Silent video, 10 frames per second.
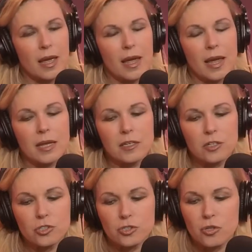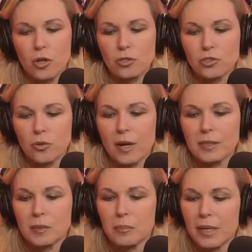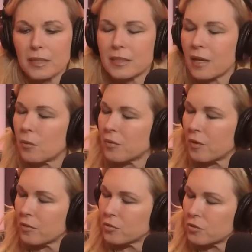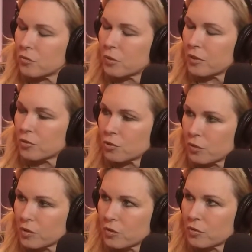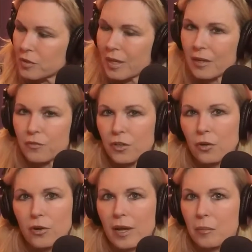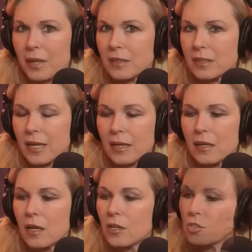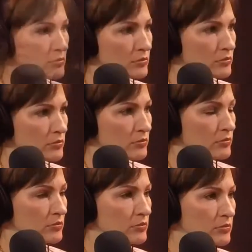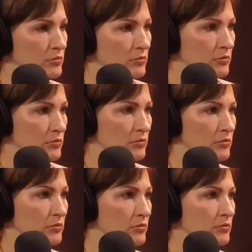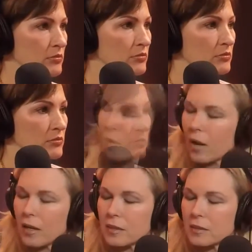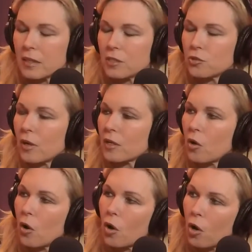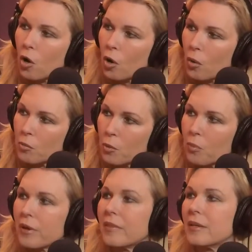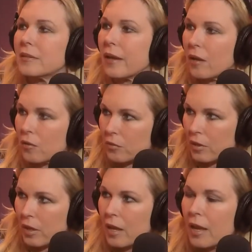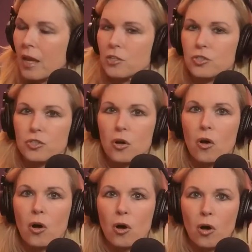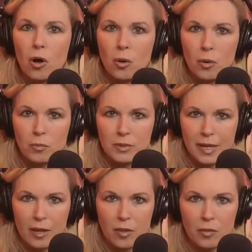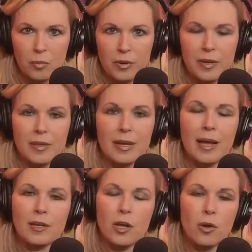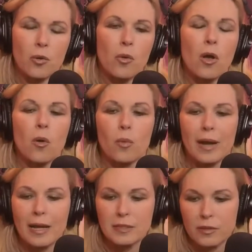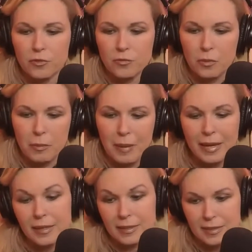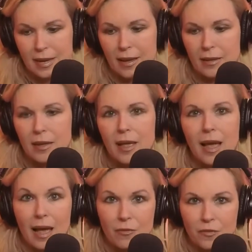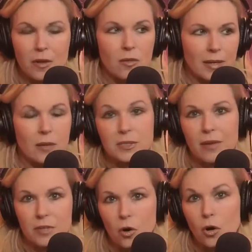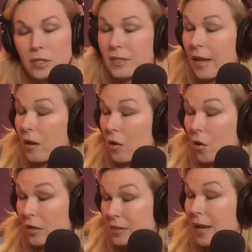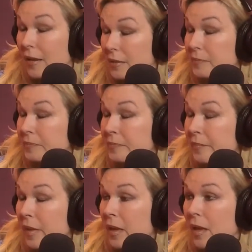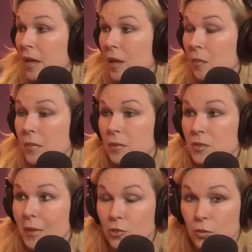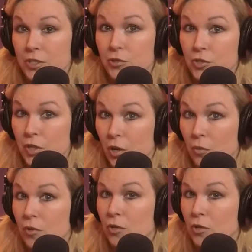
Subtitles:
and just close your eyes and meditate with those crystals. And if you don't know how to meditate, just hold one in each hand and just close your eyes and try to calm your breathing down. And just calm down the breathing. I know when I suffered from a panic attack, I felt like I was having a heart attack. It was about 20 years ago, a